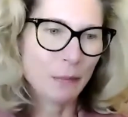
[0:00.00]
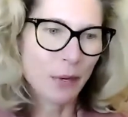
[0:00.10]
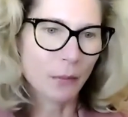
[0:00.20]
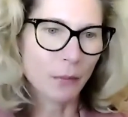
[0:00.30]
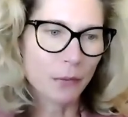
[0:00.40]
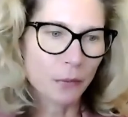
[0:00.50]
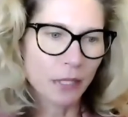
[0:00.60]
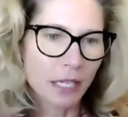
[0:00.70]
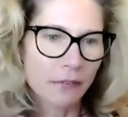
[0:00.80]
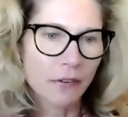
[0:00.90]
where we're
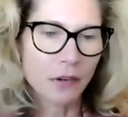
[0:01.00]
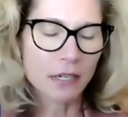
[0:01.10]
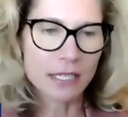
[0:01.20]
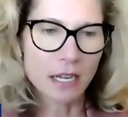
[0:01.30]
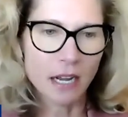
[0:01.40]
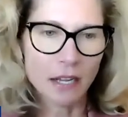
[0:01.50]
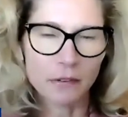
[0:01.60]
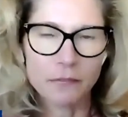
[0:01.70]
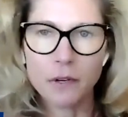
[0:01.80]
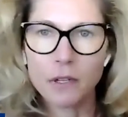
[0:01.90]
really focused on
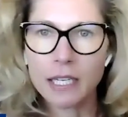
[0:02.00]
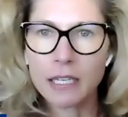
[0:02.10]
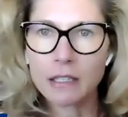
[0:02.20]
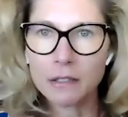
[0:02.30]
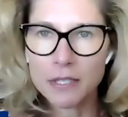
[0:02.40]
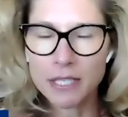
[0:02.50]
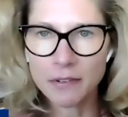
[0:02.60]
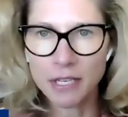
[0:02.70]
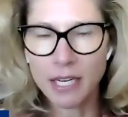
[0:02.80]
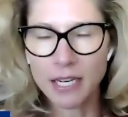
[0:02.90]
the full
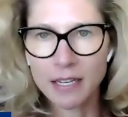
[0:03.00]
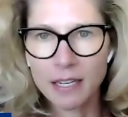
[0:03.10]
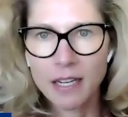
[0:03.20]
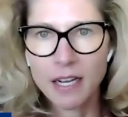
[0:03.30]
inclusivity